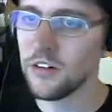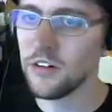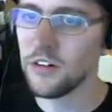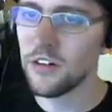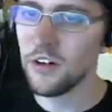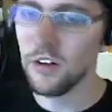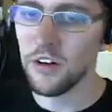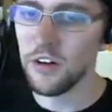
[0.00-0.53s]

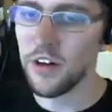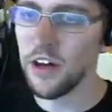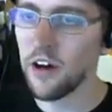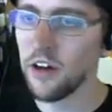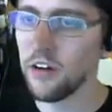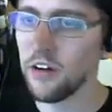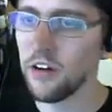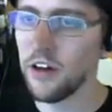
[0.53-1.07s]
go down,
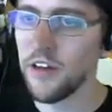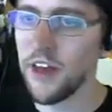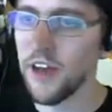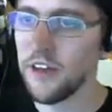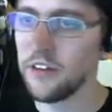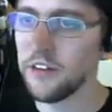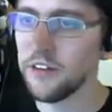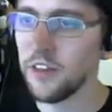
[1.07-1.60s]
and then
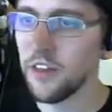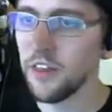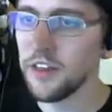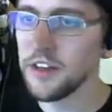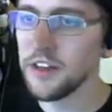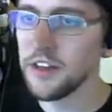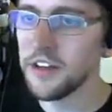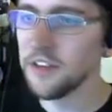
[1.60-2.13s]

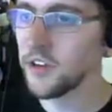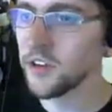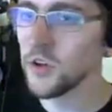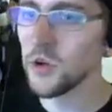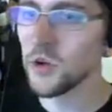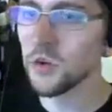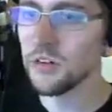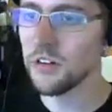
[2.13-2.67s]
these two,
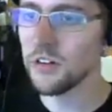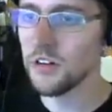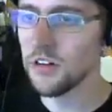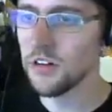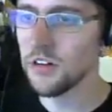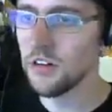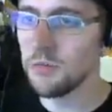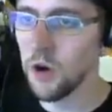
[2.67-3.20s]

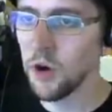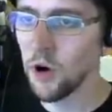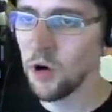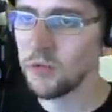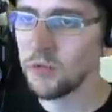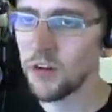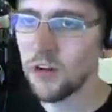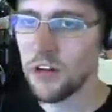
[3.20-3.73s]
boom.
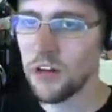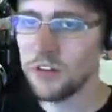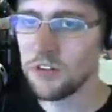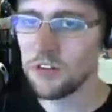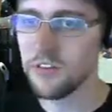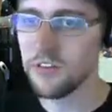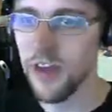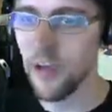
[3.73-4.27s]
So
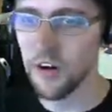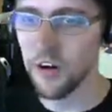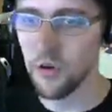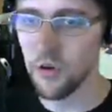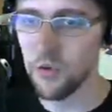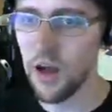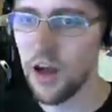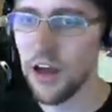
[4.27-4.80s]
now we're going to
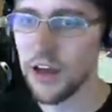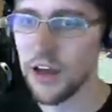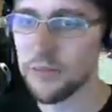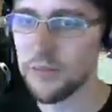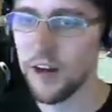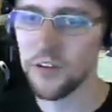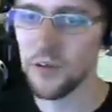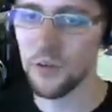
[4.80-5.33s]
hide behind
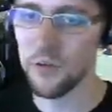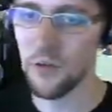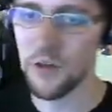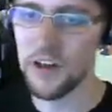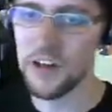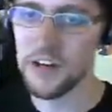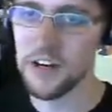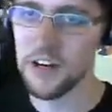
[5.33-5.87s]
this one right
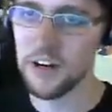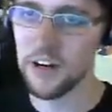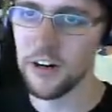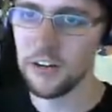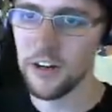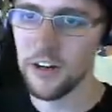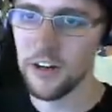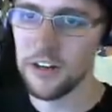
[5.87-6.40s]
here.
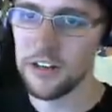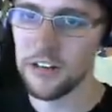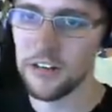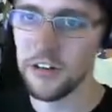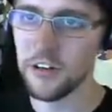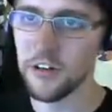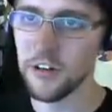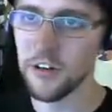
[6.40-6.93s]
He's going to
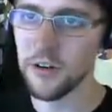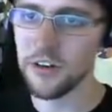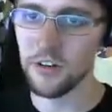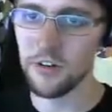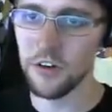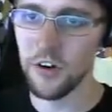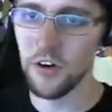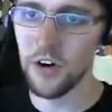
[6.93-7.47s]
do his Lunar
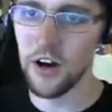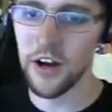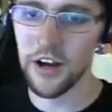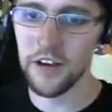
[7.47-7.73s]
Cry.